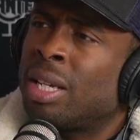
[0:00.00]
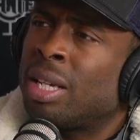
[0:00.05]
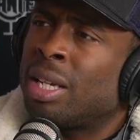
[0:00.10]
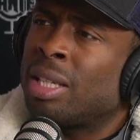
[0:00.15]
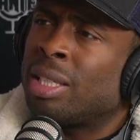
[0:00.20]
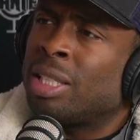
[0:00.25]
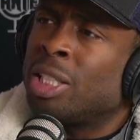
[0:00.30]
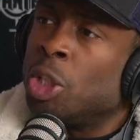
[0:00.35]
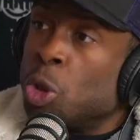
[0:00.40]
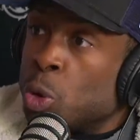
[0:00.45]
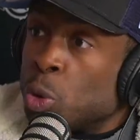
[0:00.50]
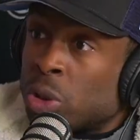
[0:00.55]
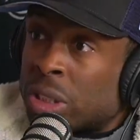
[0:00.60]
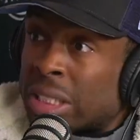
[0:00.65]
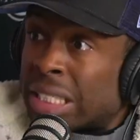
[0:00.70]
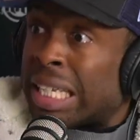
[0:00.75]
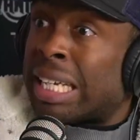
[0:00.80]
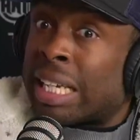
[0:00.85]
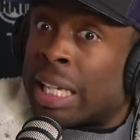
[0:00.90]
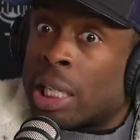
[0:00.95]
You
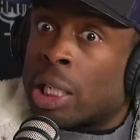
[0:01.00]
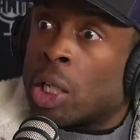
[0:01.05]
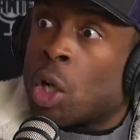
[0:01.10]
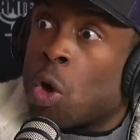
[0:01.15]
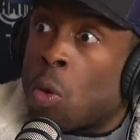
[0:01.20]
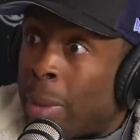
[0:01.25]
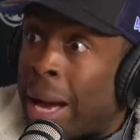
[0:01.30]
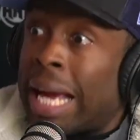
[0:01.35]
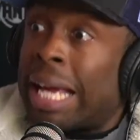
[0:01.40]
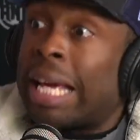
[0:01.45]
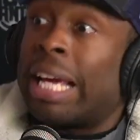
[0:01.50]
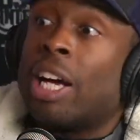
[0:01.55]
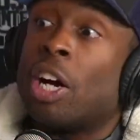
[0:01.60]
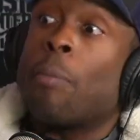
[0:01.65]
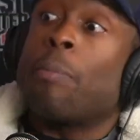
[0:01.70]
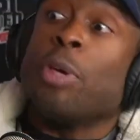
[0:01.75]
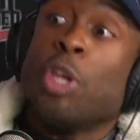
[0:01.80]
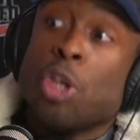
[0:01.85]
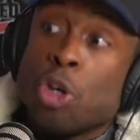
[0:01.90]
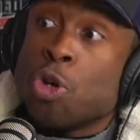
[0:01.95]
saying hello might
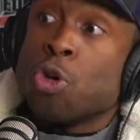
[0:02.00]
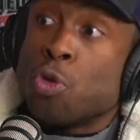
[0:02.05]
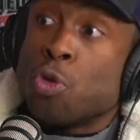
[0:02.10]
help you.